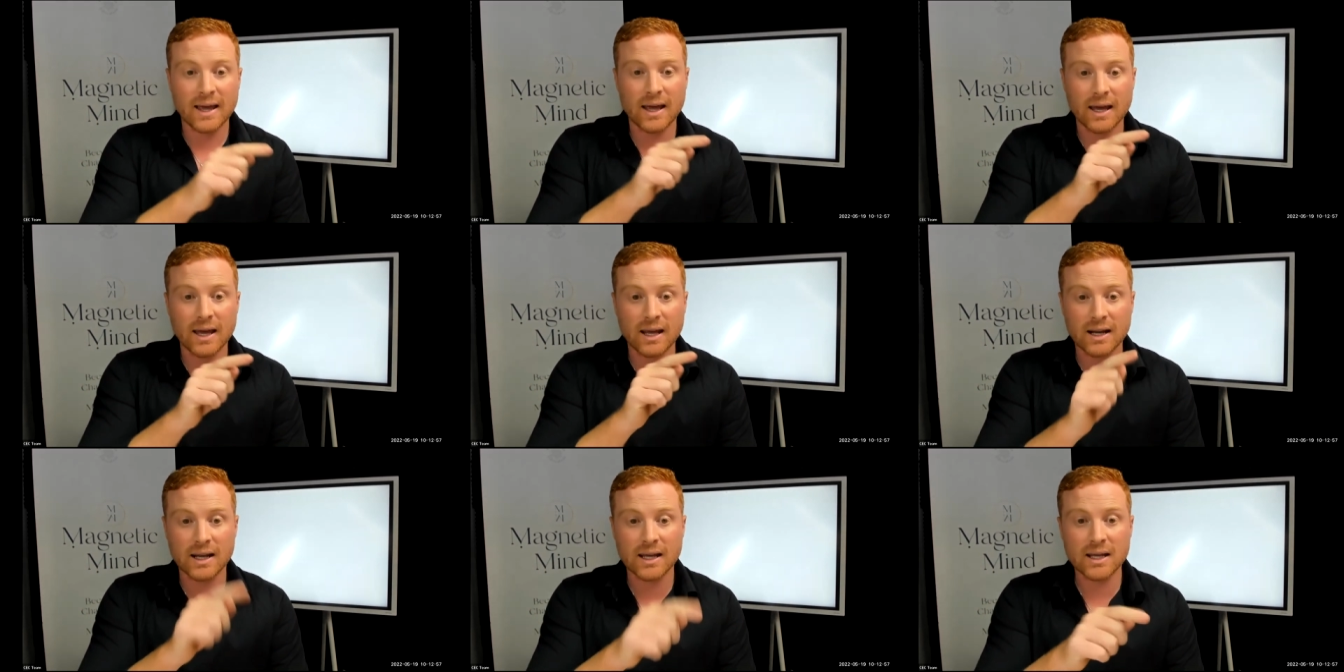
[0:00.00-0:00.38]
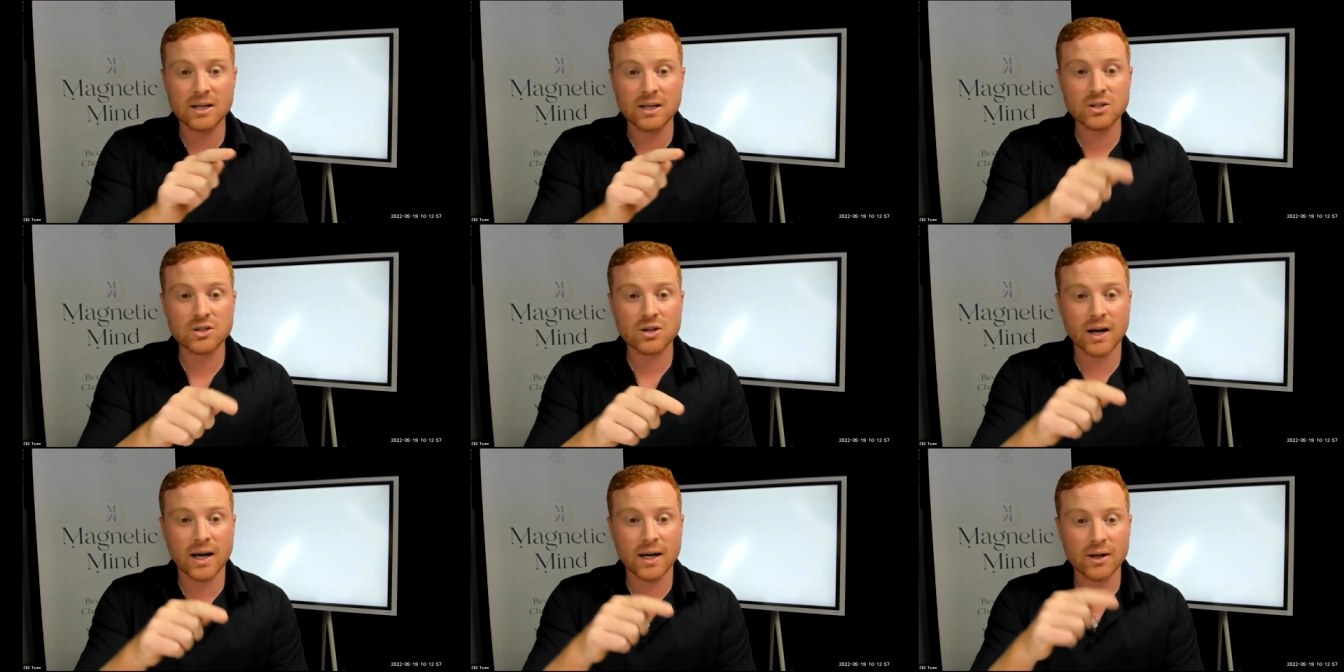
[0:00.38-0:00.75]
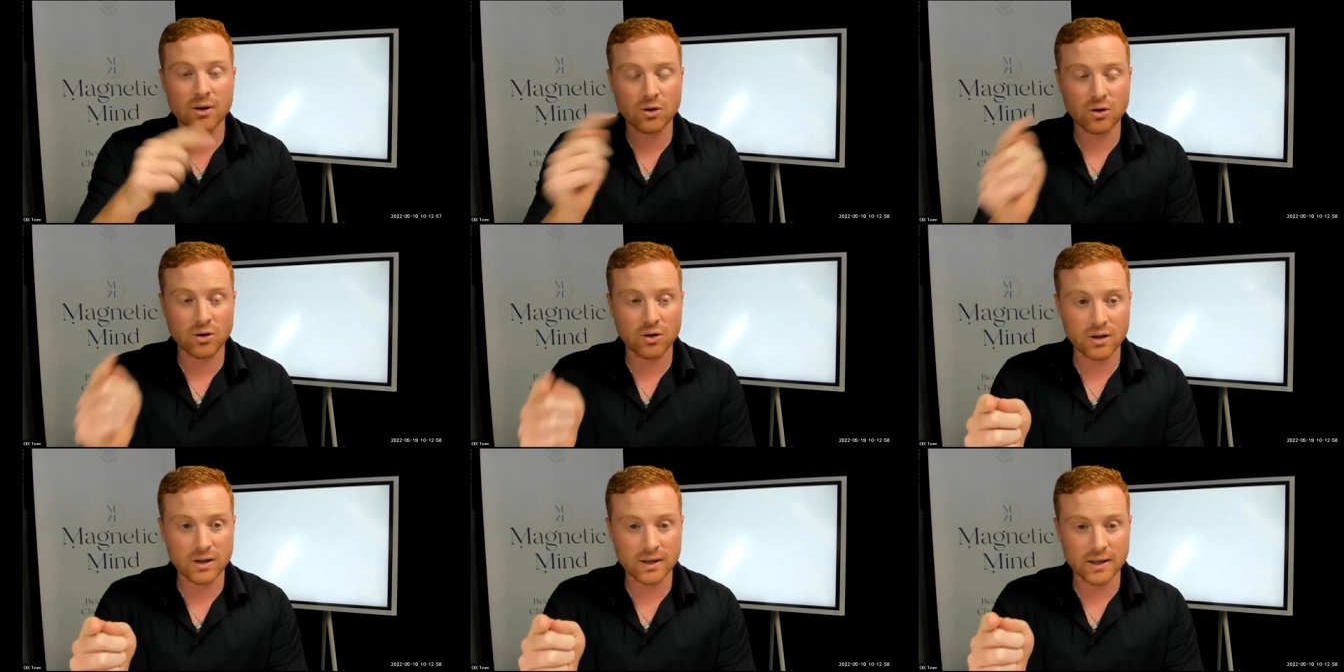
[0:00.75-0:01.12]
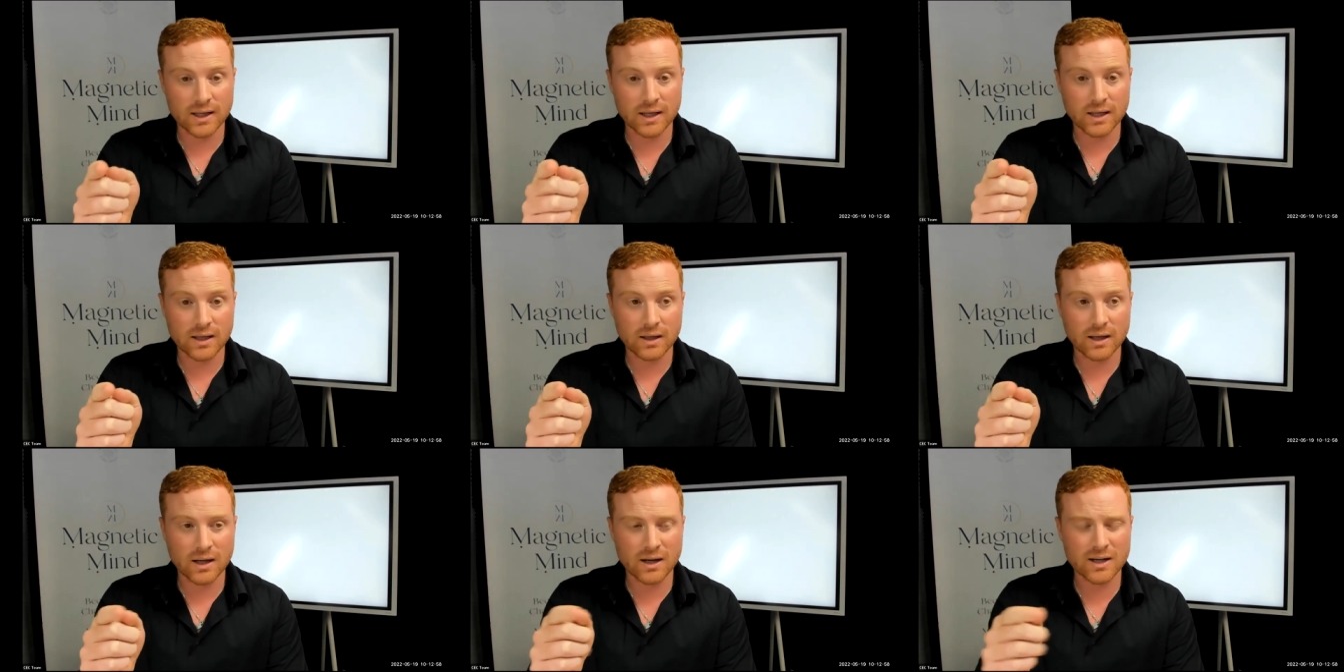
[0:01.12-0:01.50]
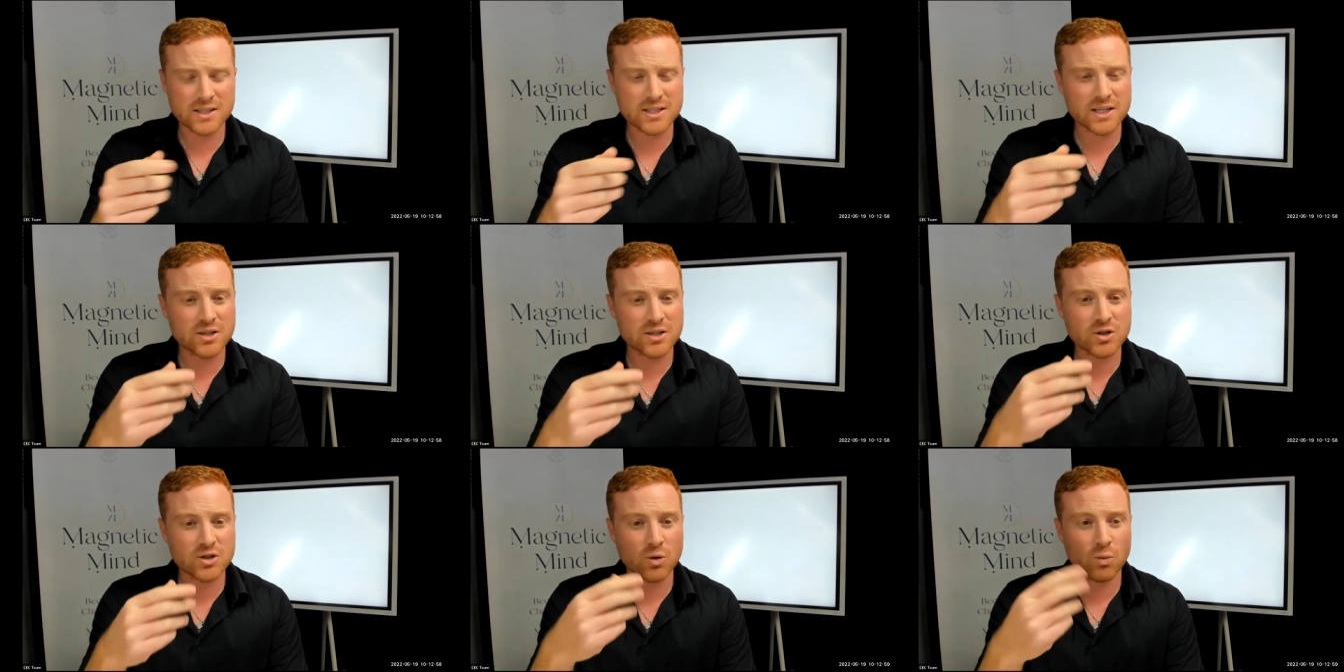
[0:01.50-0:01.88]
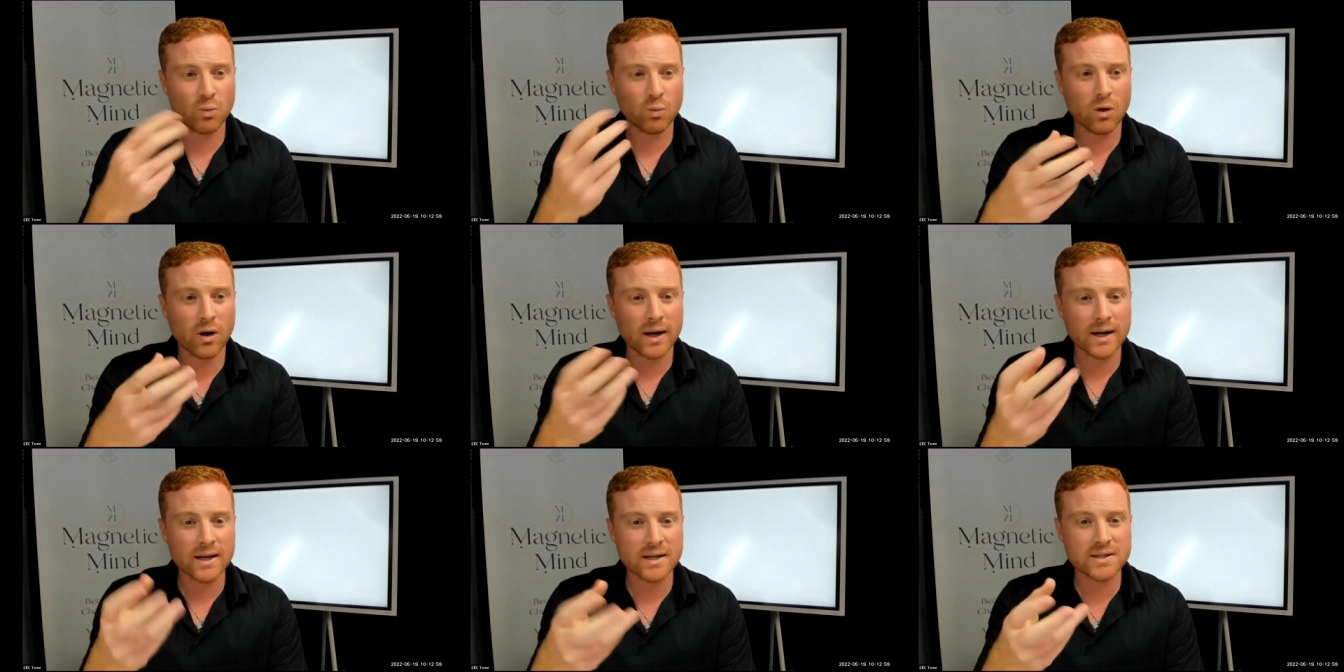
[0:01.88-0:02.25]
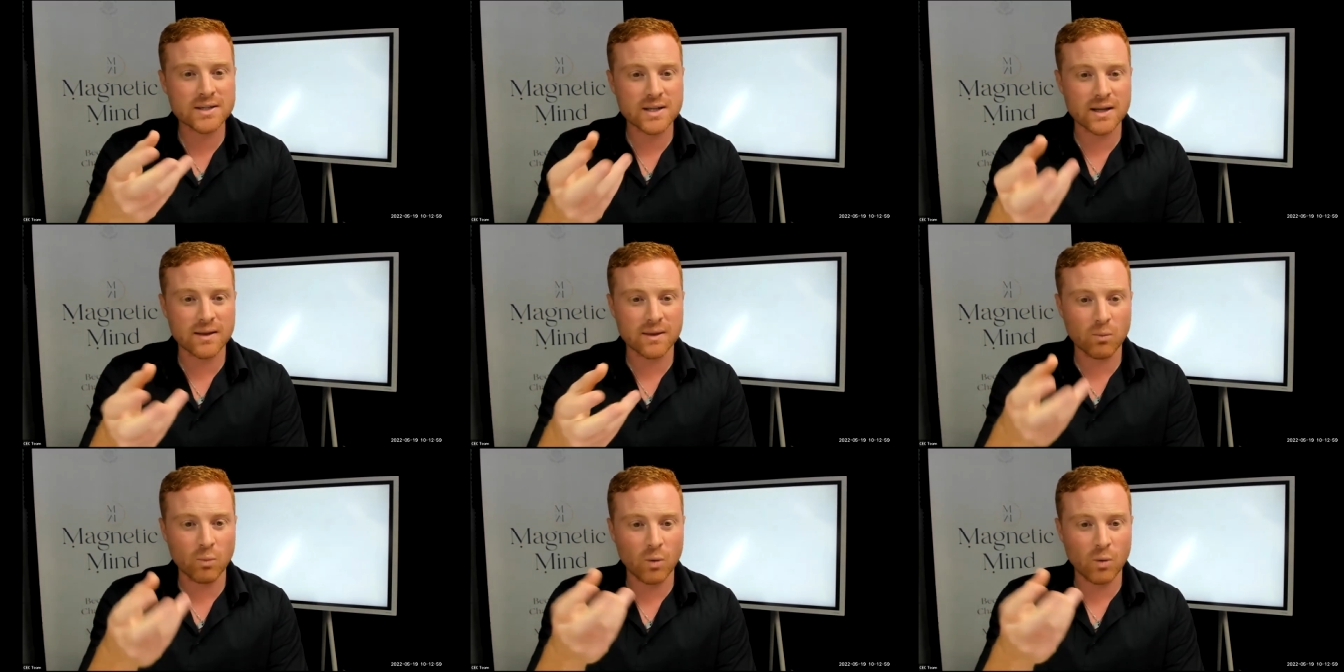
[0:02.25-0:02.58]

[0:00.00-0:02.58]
and he died early. And I said, so what is it?